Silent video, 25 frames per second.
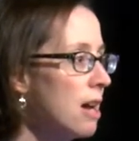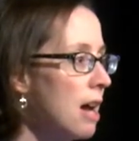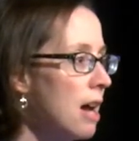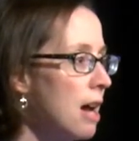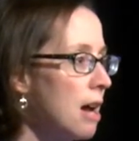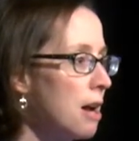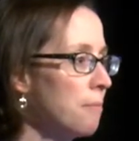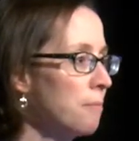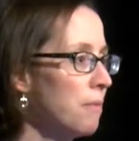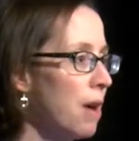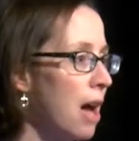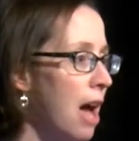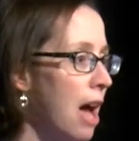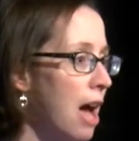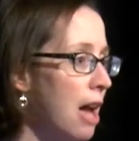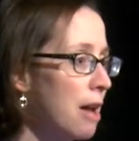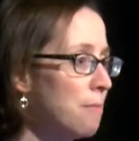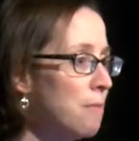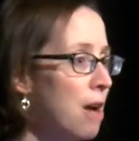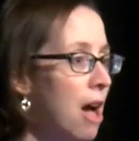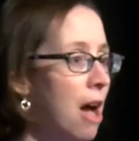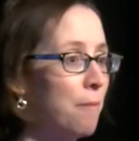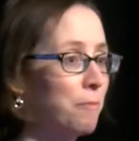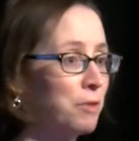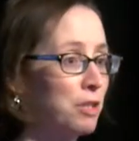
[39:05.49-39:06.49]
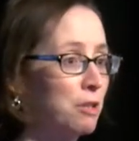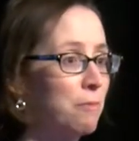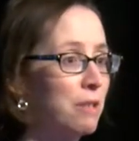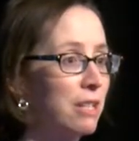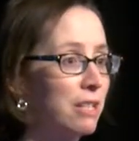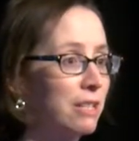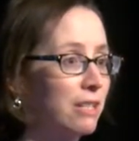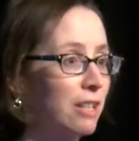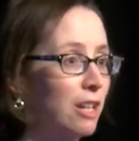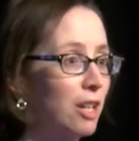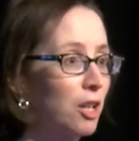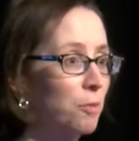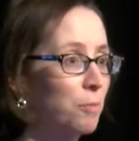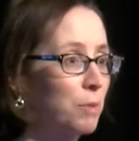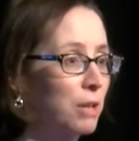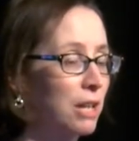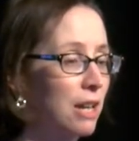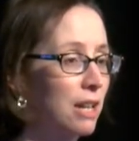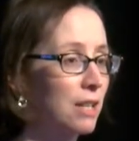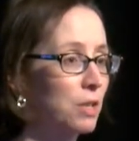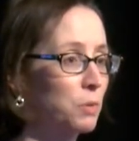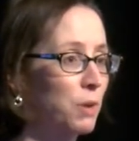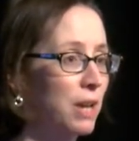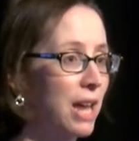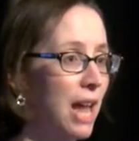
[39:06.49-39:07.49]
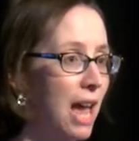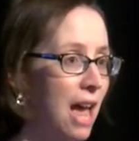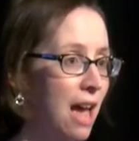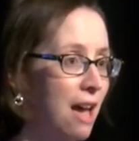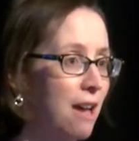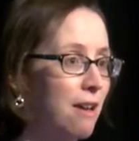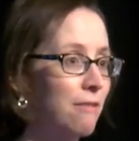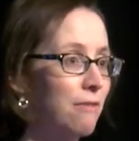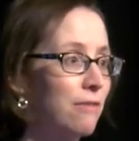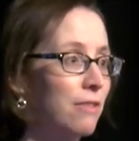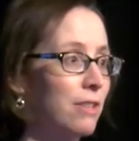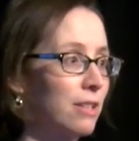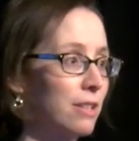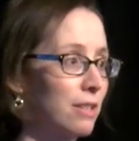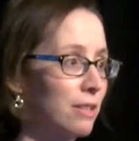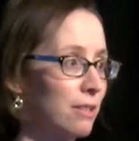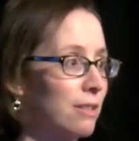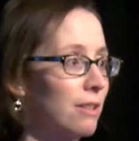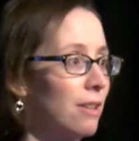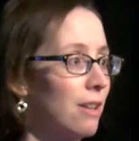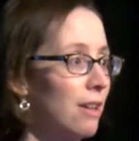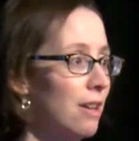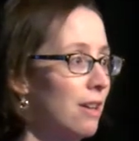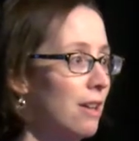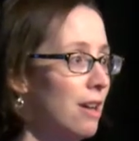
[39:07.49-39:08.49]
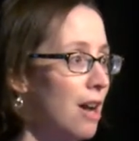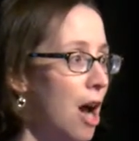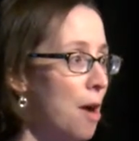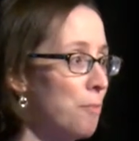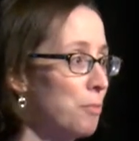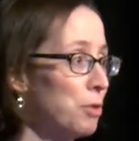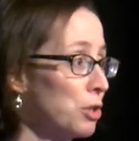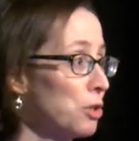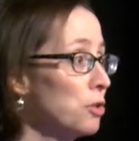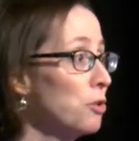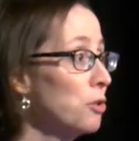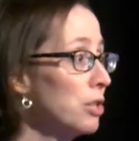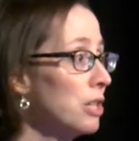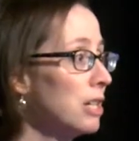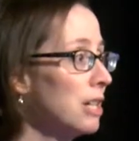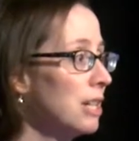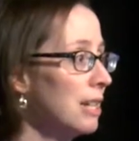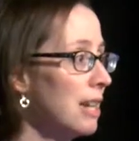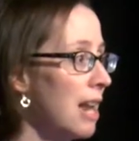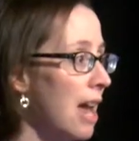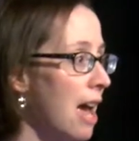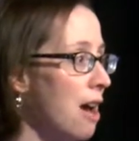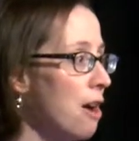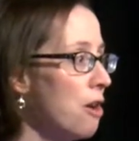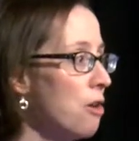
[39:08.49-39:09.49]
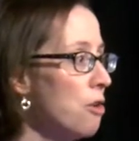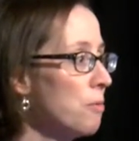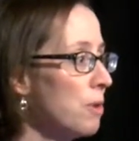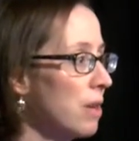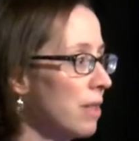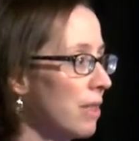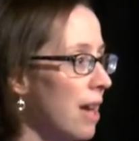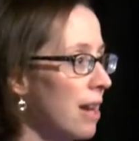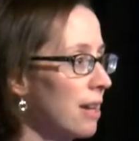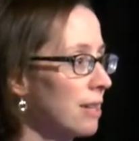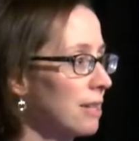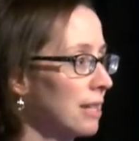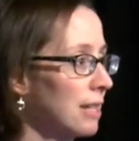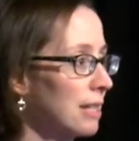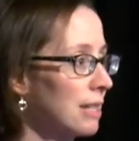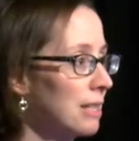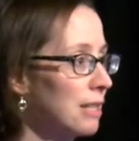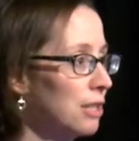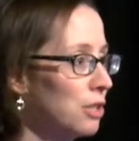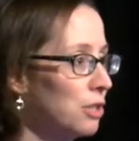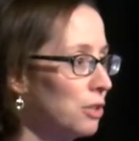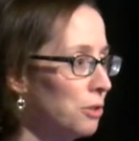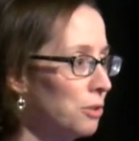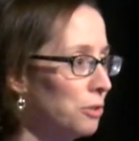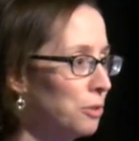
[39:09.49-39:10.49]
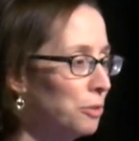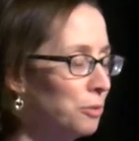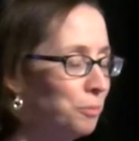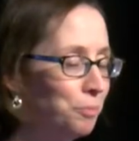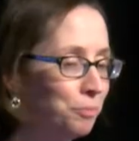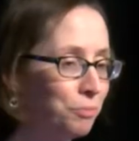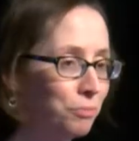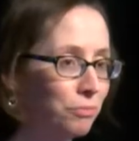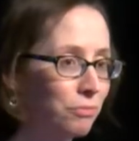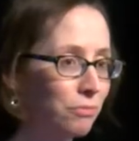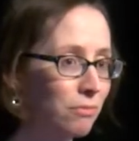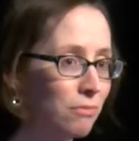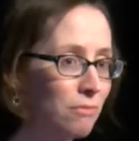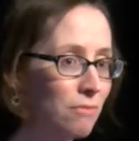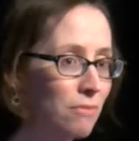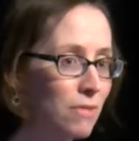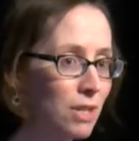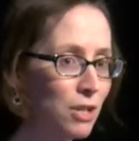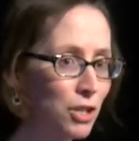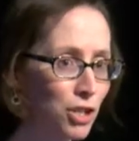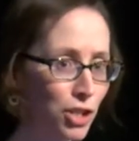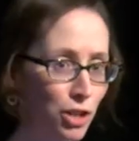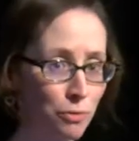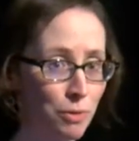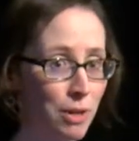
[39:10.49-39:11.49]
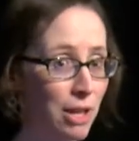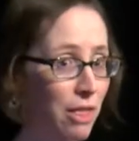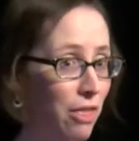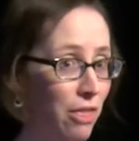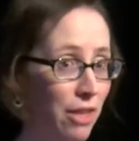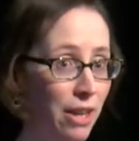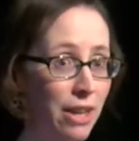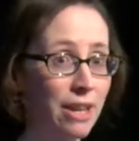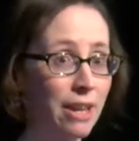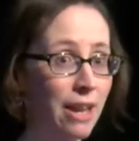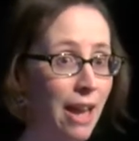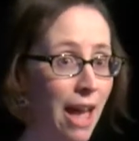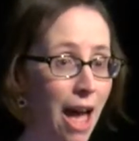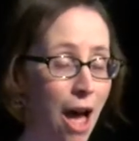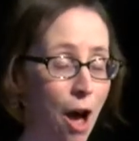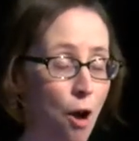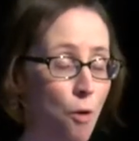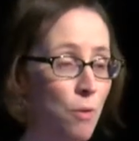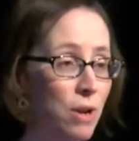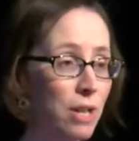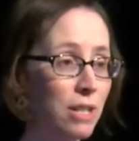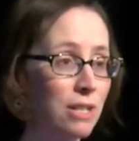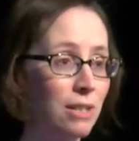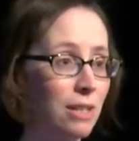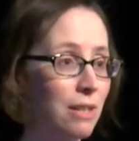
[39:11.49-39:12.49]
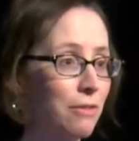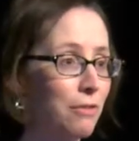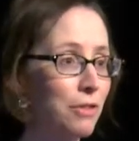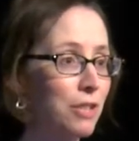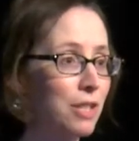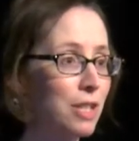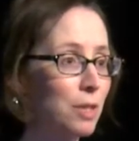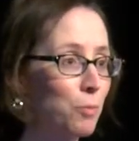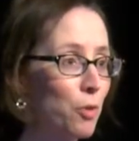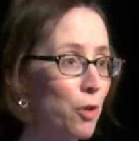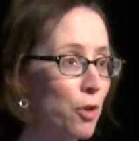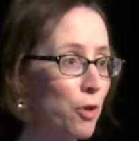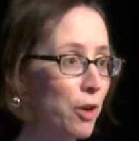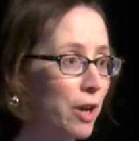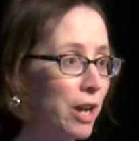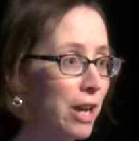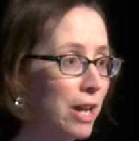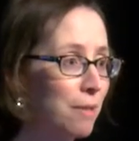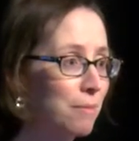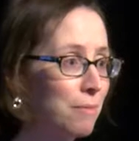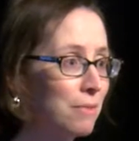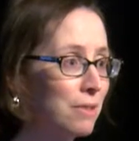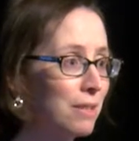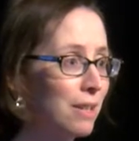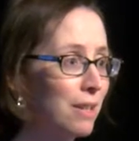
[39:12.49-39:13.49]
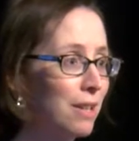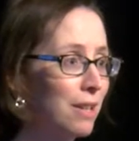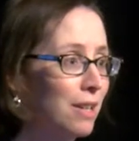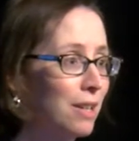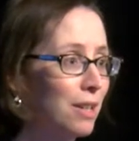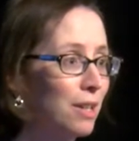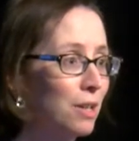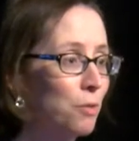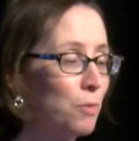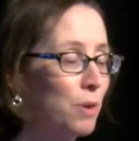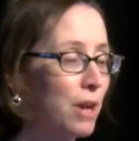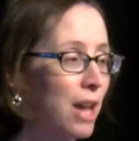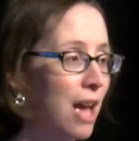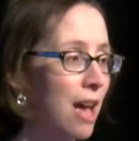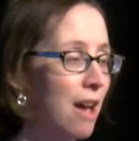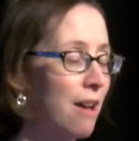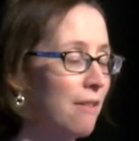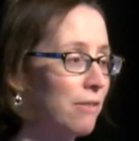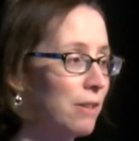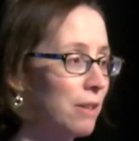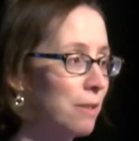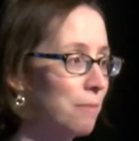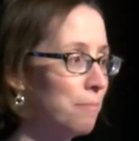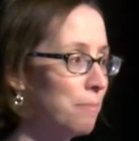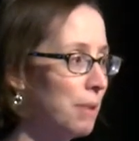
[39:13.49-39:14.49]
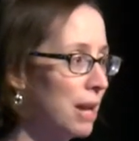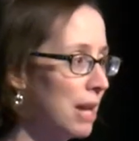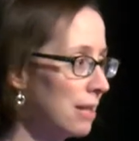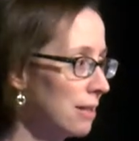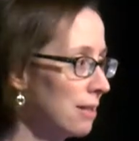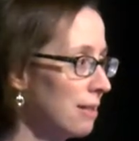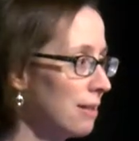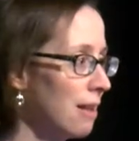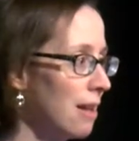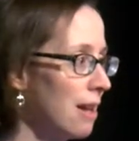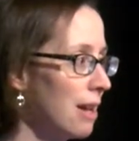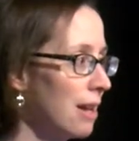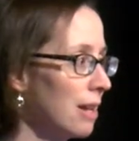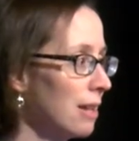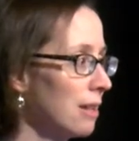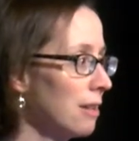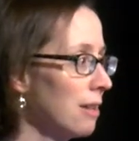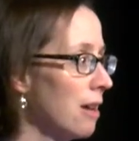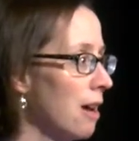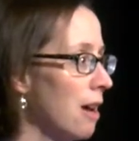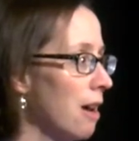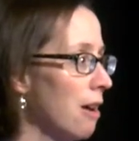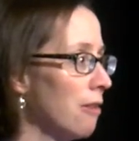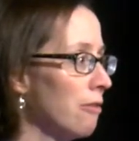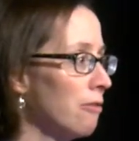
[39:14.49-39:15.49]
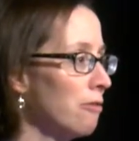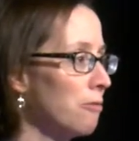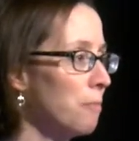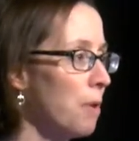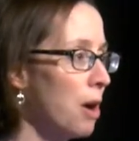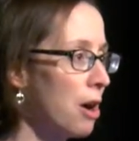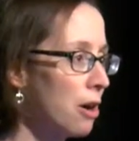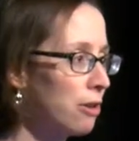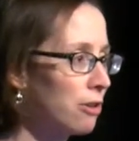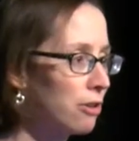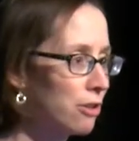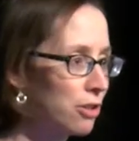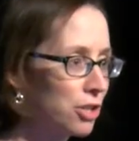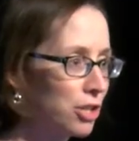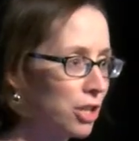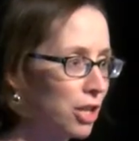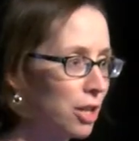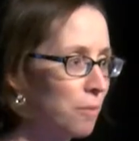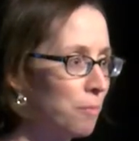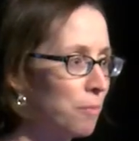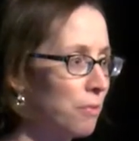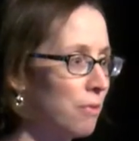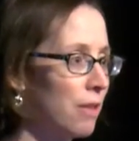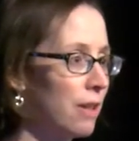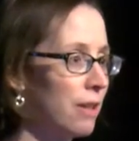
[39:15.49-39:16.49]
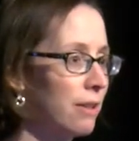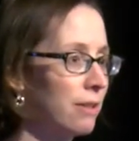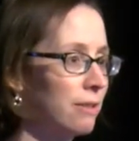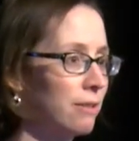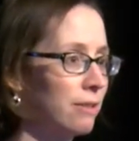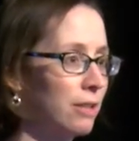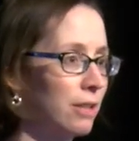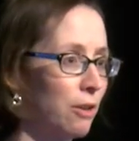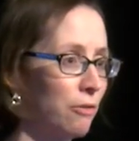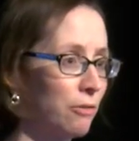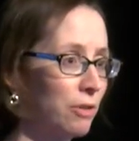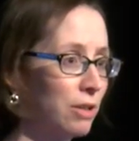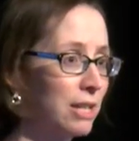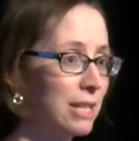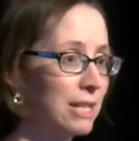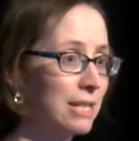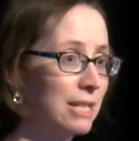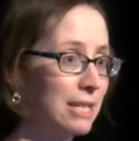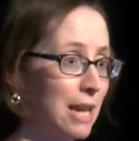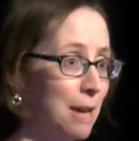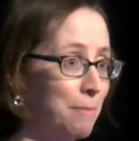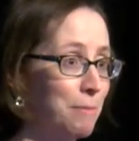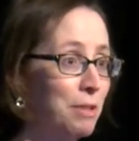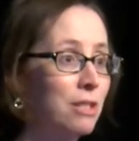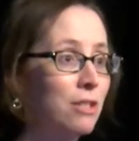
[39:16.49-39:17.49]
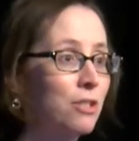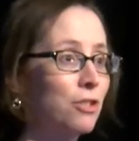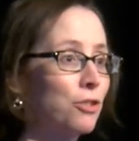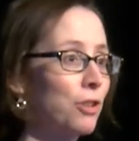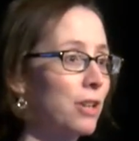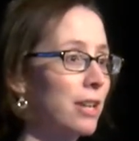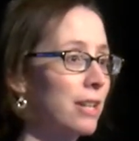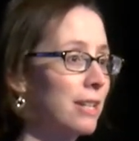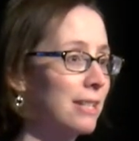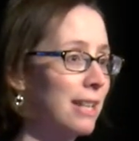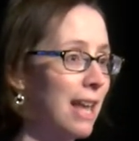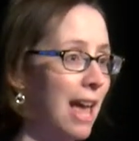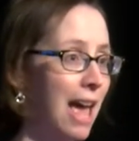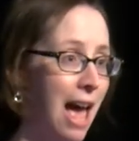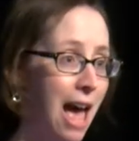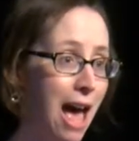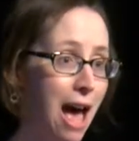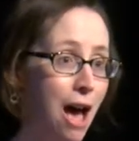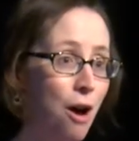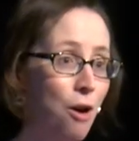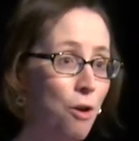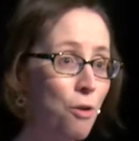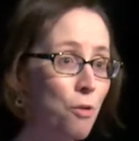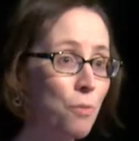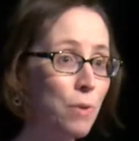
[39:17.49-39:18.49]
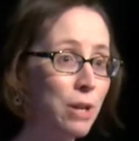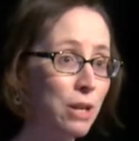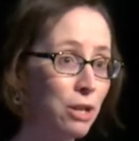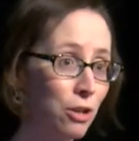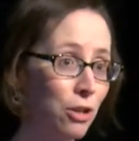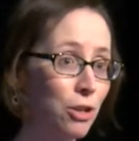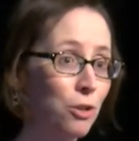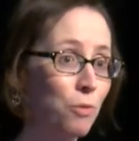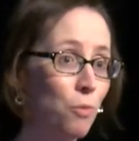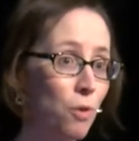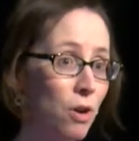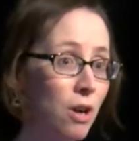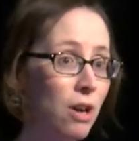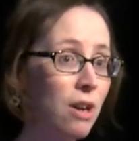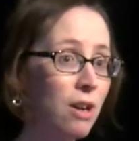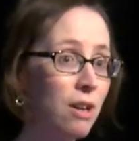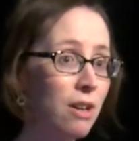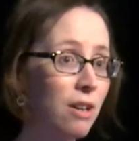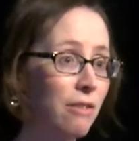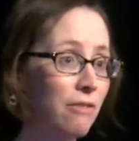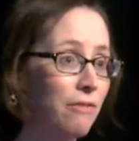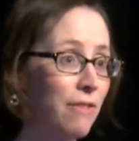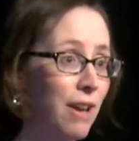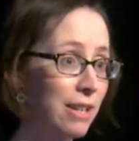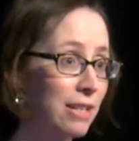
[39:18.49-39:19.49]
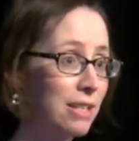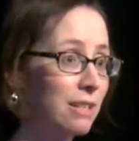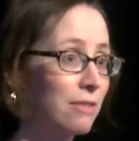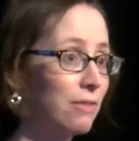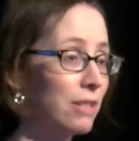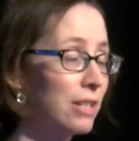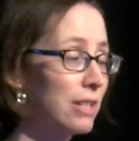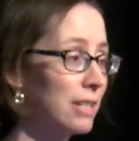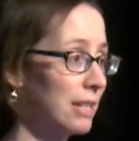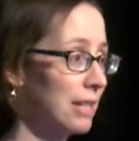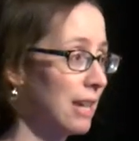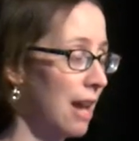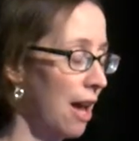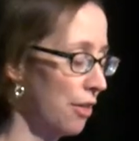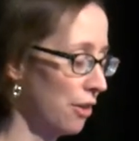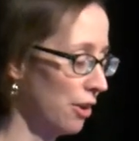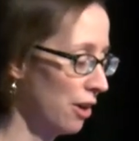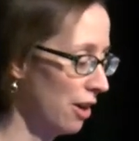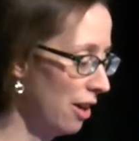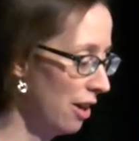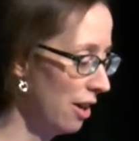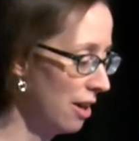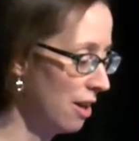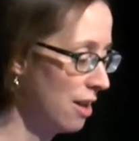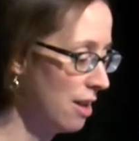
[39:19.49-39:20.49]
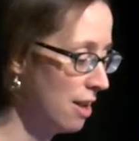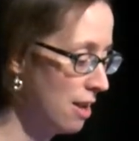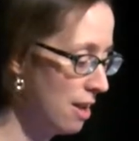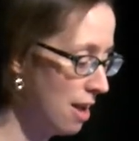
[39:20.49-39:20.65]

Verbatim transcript: Um, I'm optimistic because we have this opportunity now with Act 62 to rethink how we deliver these programs. We have a baseline of partnership that you know really demonstrates how we could work effectively together.